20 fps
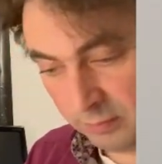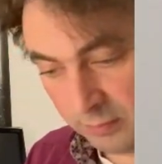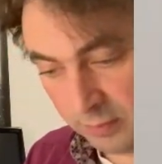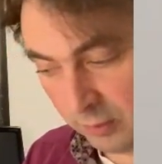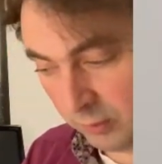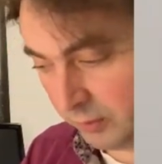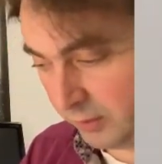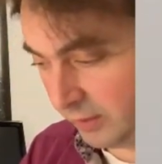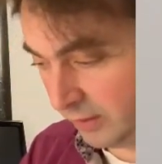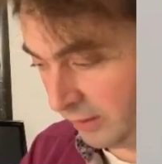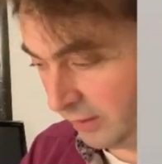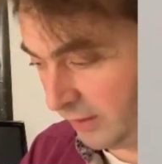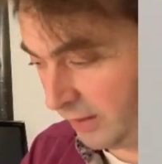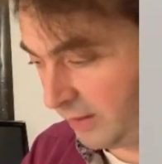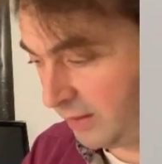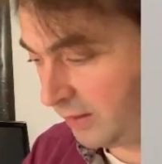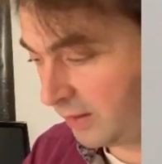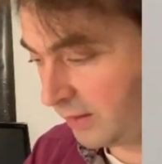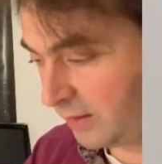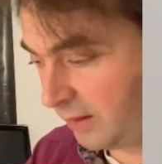of the
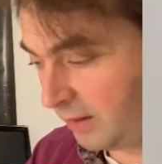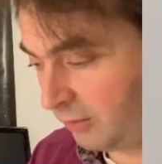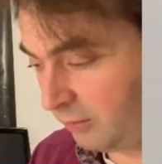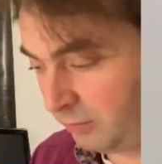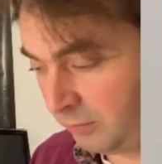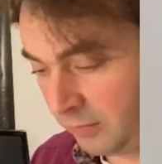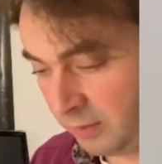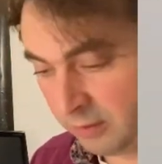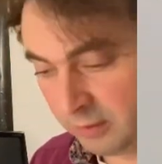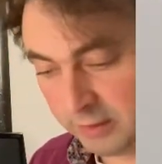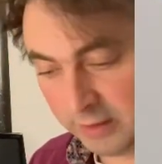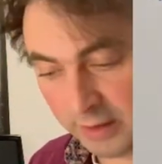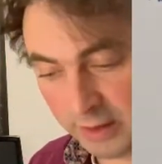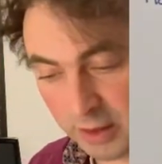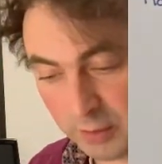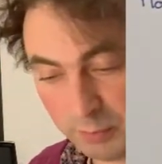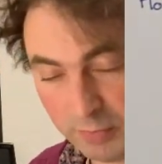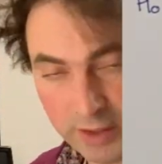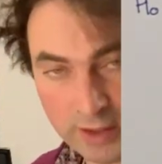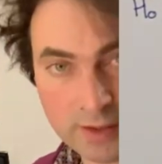distance in
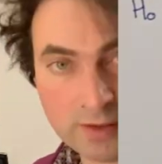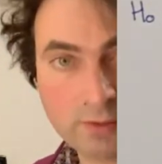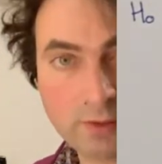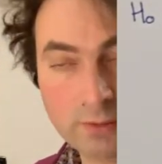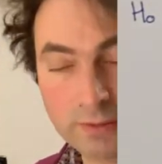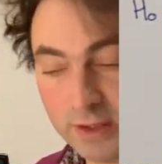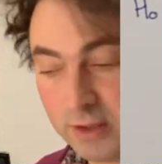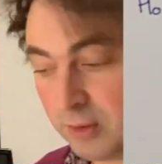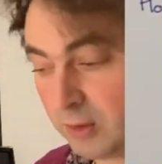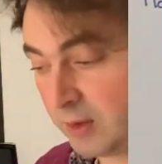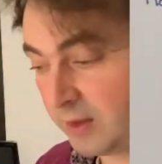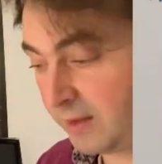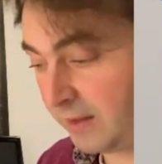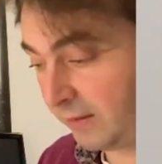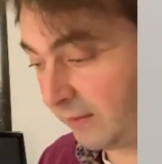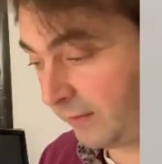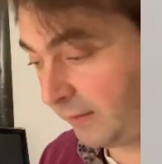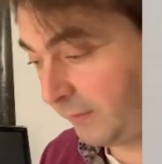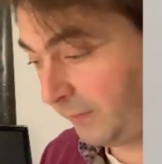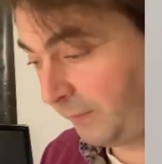k-space with which you
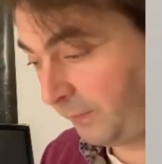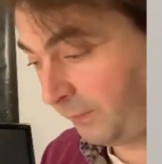scatter.